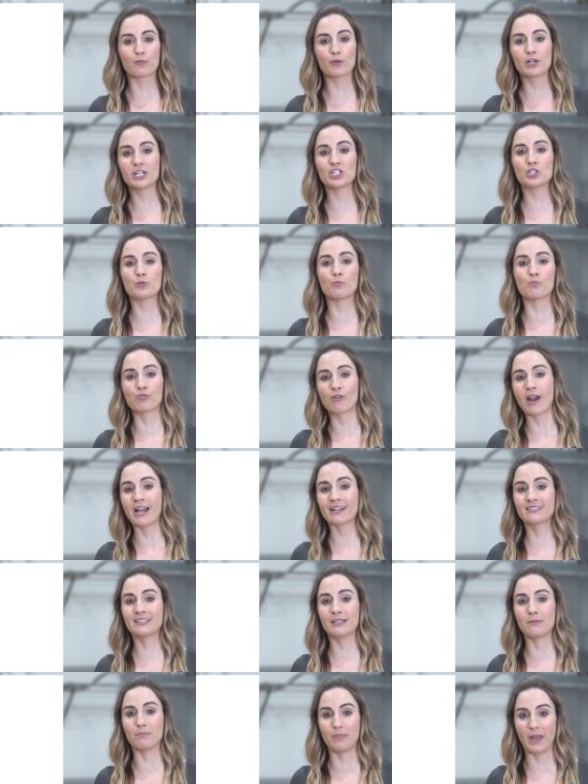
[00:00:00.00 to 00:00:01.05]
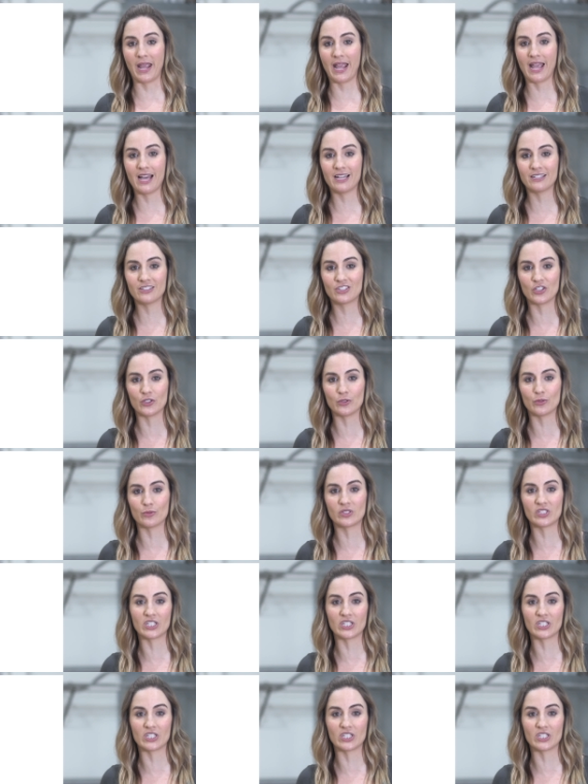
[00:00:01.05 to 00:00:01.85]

British Brexit ban to